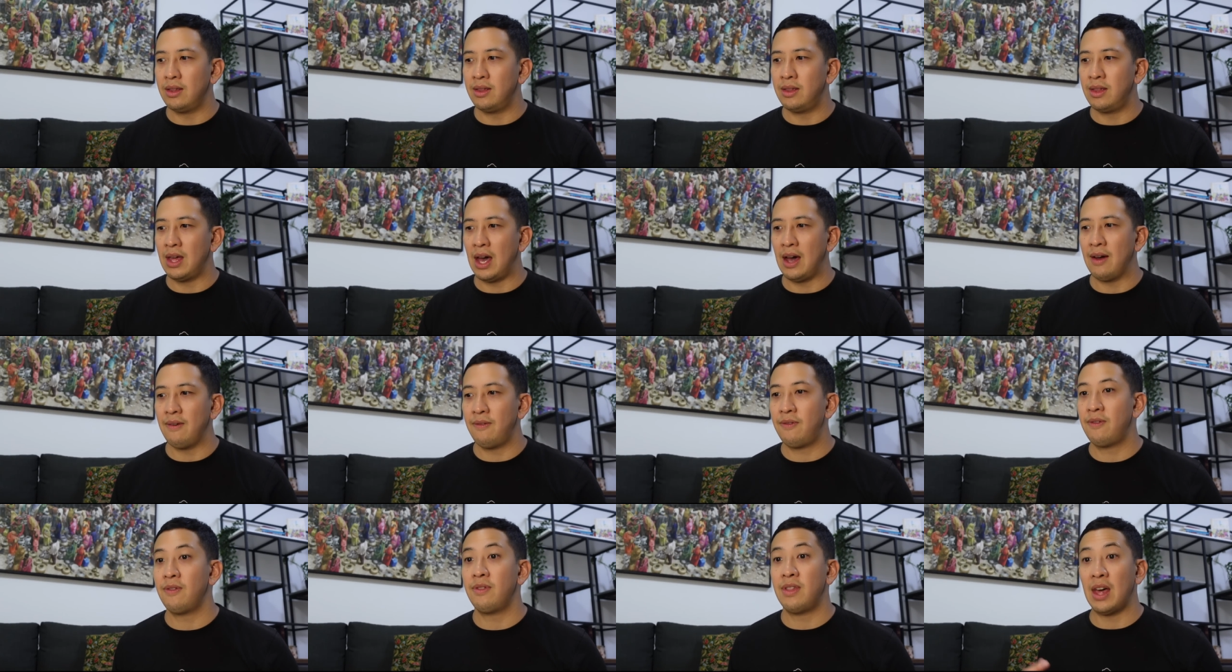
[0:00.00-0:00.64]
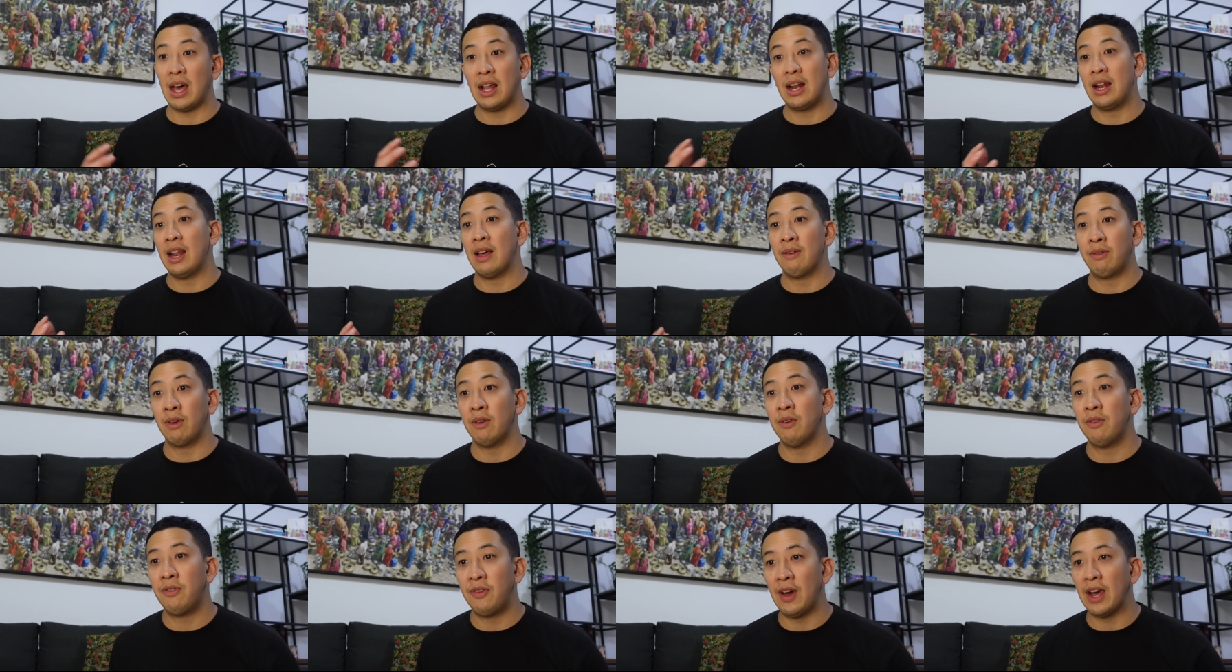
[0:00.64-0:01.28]
that that
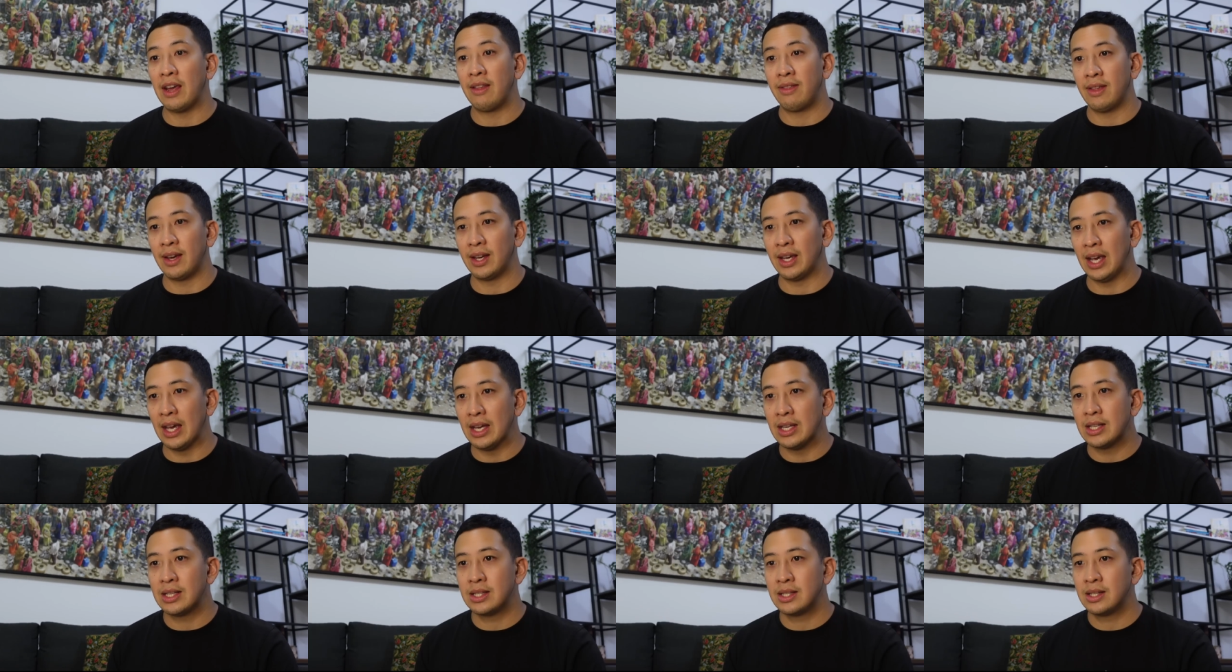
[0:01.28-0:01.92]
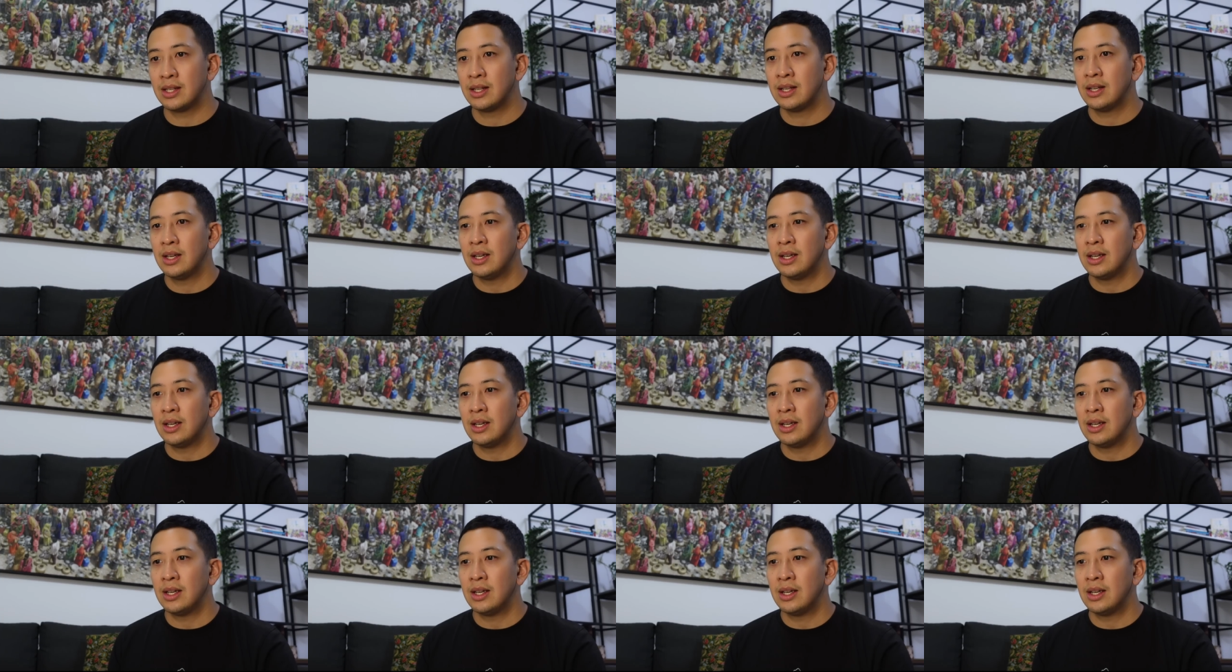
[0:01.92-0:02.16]
level of faith, I guess.